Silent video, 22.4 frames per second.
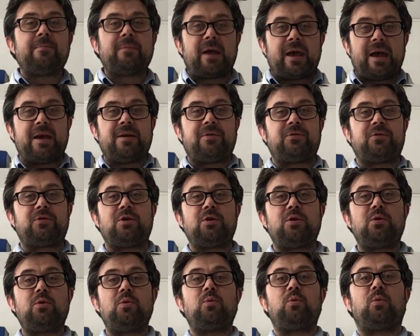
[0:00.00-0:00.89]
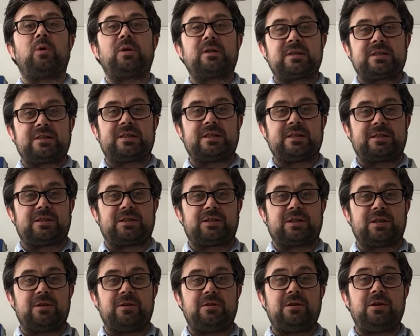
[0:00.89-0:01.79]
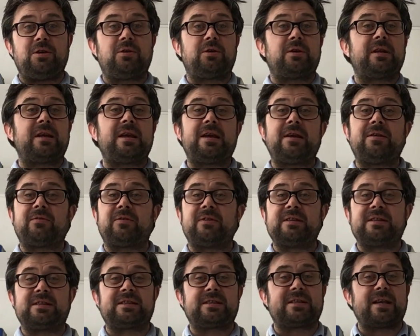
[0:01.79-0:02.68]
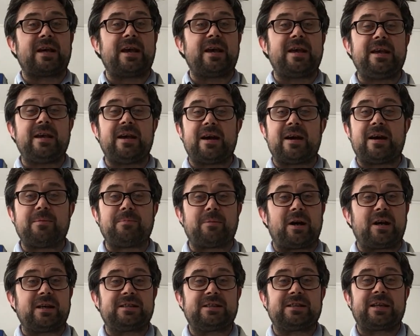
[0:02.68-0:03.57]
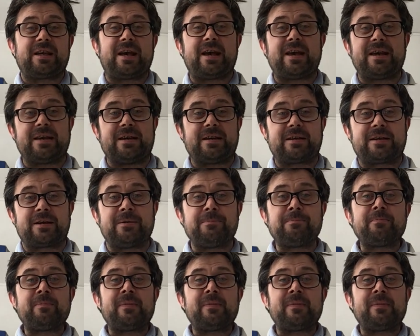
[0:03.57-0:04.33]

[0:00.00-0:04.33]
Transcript: If you wanted to, you could even say ice a cake,